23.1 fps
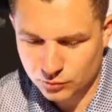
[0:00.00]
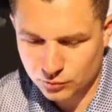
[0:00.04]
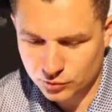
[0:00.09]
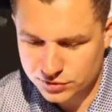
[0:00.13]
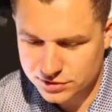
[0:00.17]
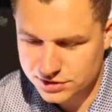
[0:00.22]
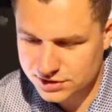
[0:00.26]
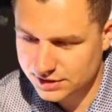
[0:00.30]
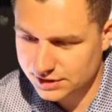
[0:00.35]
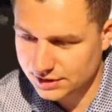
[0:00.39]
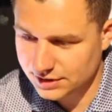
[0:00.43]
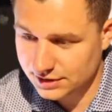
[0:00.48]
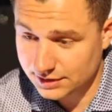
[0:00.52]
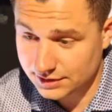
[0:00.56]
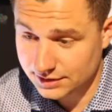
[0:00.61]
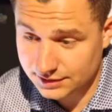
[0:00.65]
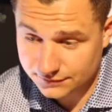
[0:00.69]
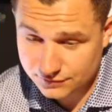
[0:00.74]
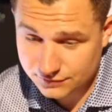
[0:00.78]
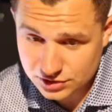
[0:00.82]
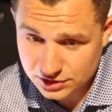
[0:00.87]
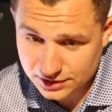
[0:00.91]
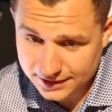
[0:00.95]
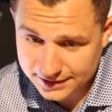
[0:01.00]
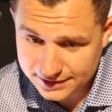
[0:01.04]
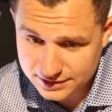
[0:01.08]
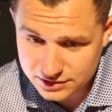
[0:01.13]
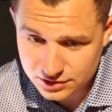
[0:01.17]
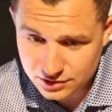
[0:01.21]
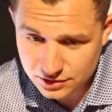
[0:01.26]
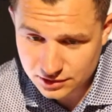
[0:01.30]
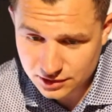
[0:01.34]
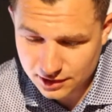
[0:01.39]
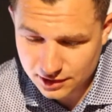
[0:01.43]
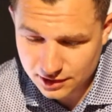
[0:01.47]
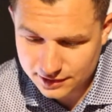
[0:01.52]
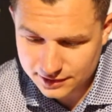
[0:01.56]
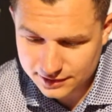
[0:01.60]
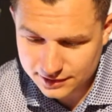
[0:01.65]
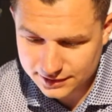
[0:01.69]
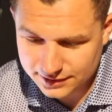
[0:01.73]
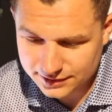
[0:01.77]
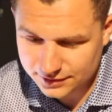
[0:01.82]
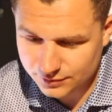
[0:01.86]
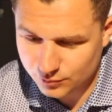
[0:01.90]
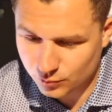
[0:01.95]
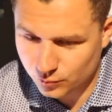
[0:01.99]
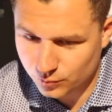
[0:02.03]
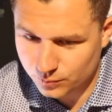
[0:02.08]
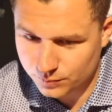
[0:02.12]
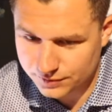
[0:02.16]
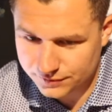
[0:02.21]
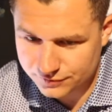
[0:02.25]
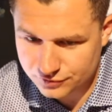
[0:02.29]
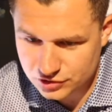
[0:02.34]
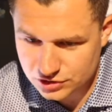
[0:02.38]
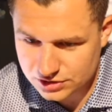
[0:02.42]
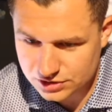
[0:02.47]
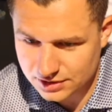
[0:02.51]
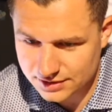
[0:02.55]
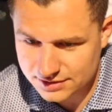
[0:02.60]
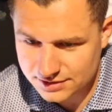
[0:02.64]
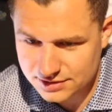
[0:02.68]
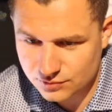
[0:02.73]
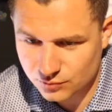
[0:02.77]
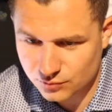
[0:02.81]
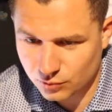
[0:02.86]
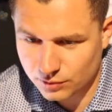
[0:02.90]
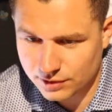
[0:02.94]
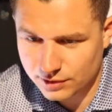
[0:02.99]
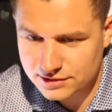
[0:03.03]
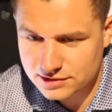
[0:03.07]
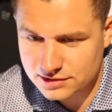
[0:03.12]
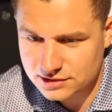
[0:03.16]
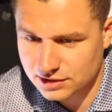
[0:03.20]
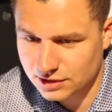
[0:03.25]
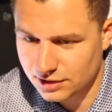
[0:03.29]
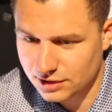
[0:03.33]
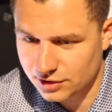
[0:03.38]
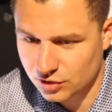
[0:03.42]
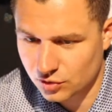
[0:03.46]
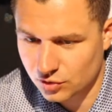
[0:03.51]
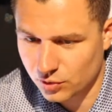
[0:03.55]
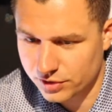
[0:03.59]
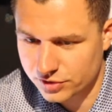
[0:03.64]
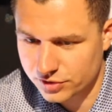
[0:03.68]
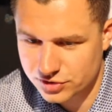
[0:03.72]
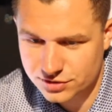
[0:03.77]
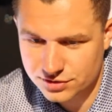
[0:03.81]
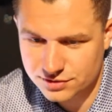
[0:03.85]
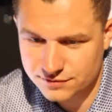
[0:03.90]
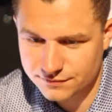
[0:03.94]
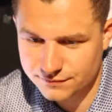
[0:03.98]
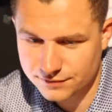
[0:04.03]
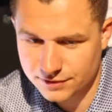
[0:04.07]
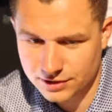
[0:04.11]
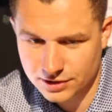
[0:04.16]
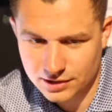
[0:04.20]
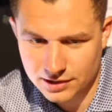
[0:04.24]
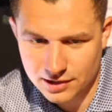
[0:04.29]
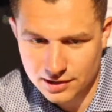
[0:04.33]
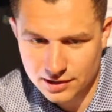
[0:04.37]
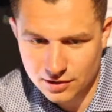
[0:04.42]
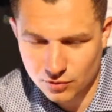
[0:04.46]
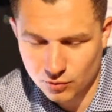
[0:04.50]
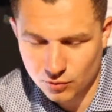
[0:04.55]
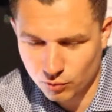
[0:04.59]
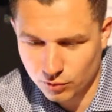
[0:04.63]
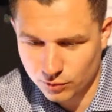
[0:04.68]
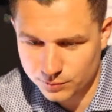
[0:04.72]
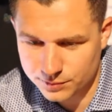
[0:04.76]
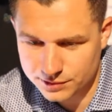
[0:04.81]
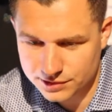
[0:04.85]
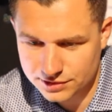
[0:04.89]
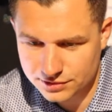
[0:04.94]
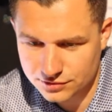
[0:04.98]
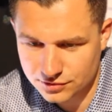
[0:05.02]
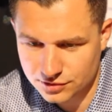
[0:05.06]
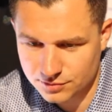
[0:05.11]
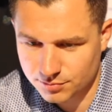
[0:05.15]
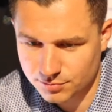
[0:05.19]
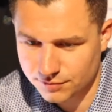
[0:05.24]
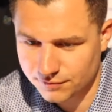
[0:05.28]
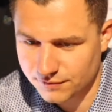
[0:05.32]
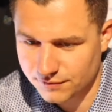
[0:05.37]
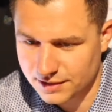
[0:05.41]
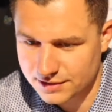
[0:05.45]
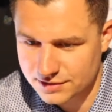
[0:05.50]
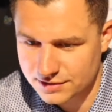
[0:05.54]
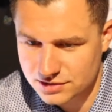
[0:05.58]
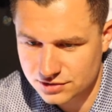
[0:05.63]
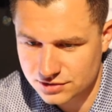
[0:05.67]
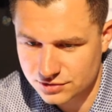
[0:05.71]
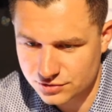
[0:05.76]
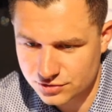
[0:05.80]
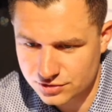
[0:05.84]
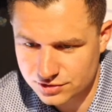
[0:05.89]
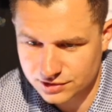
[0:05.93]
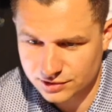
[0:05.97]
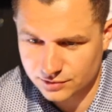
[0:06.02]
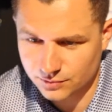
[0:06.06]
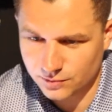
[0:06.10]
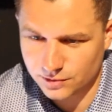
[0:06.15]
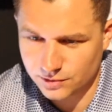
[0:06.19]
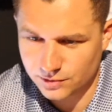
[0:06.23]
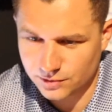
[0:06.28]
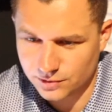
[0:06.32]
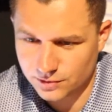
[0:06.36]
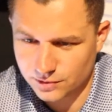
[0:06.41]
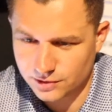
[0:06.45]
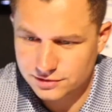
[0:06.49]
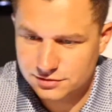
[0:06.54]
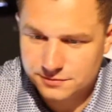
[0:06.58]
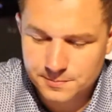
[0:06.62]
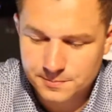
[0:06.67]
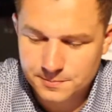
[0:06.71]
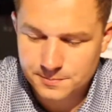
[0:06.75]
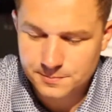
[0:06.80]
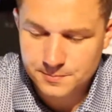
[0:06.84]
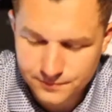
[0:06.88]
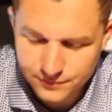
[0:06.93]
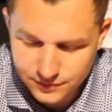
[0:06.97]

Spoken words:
We'll see if she likes it or not, and then if she doesn't, we'll ask a lot of questions to figure out what we can do to provide a solution that works.